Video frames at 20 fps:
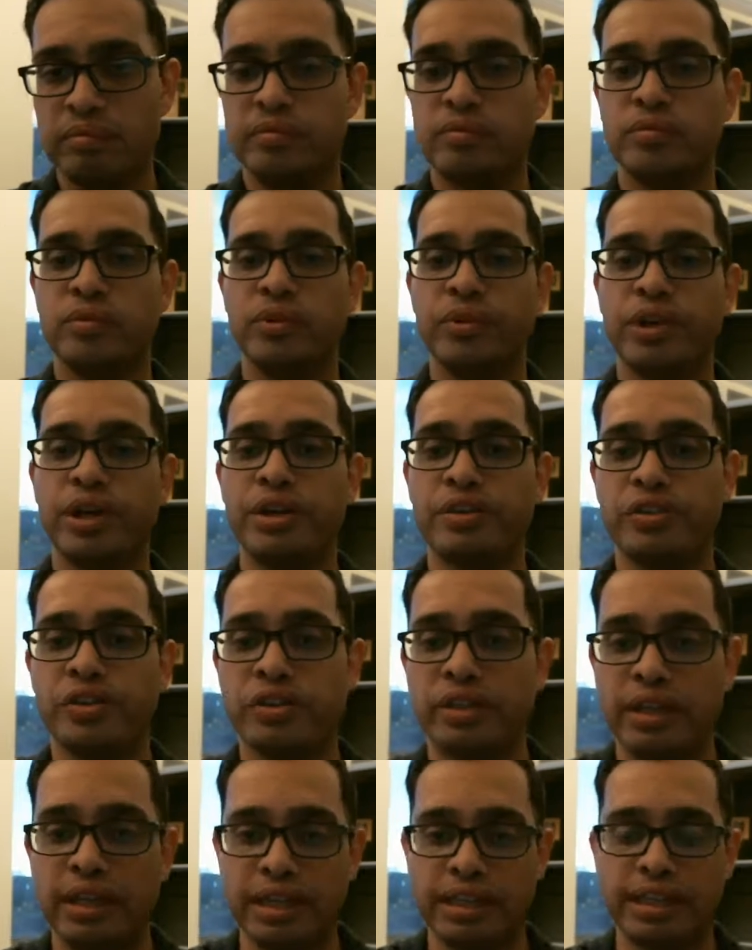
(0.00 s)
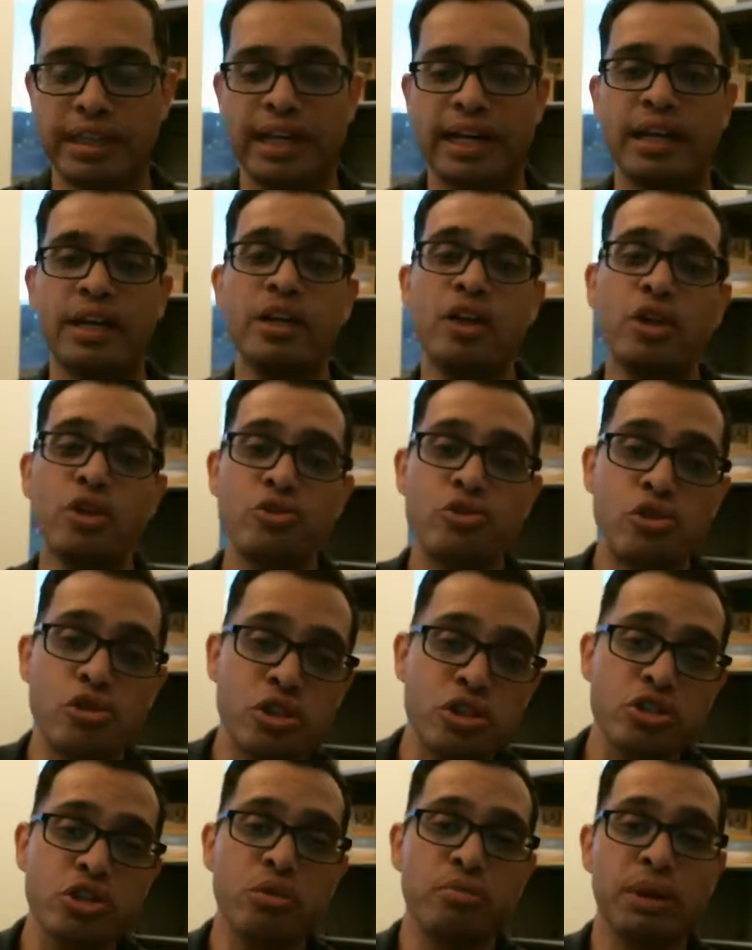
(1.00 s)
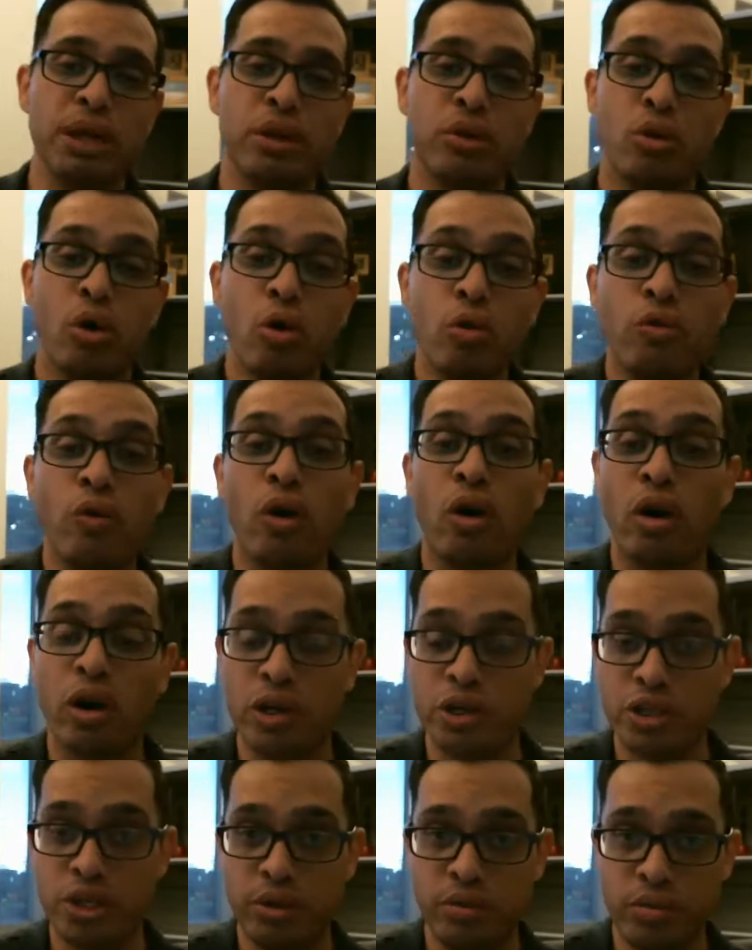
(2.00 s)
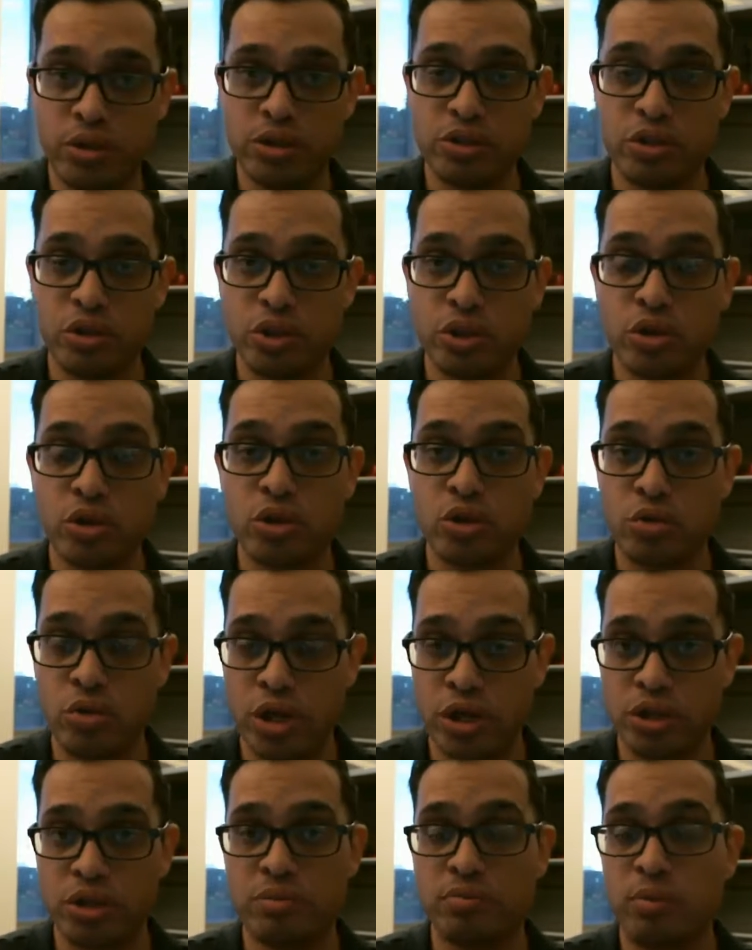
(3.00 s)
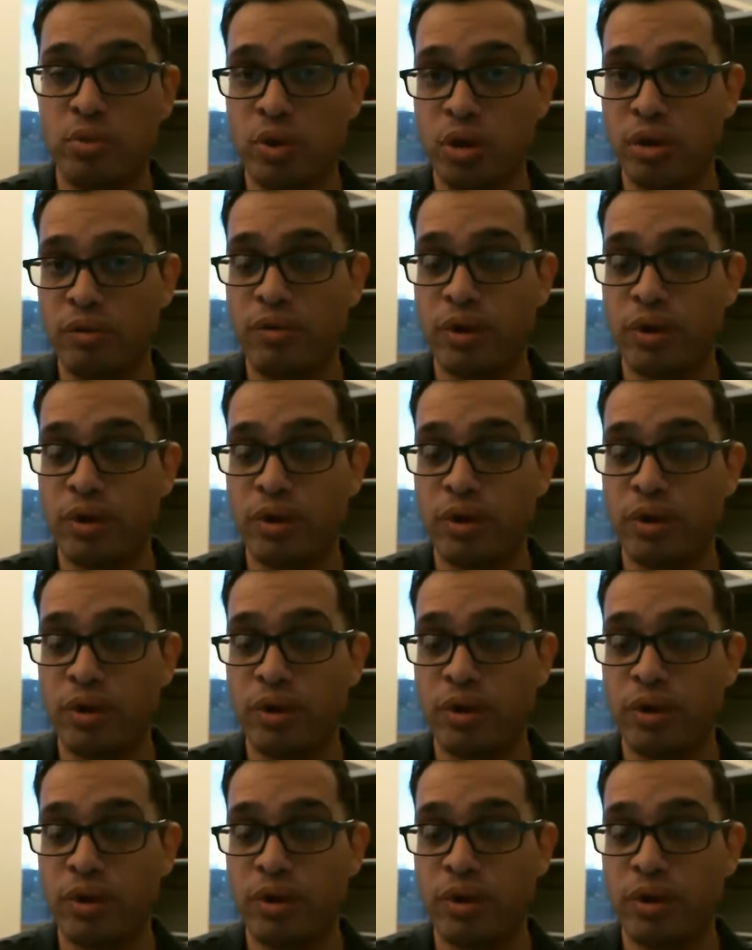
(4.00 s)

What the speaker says: Okay, something like that. So this could be an overarching research question, more of a